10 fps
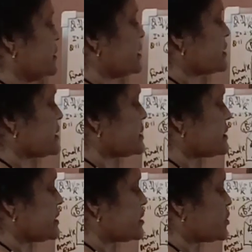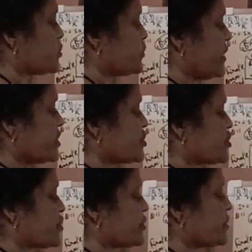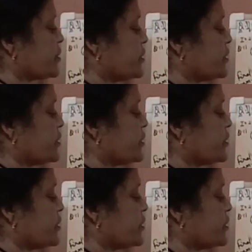this is the switch.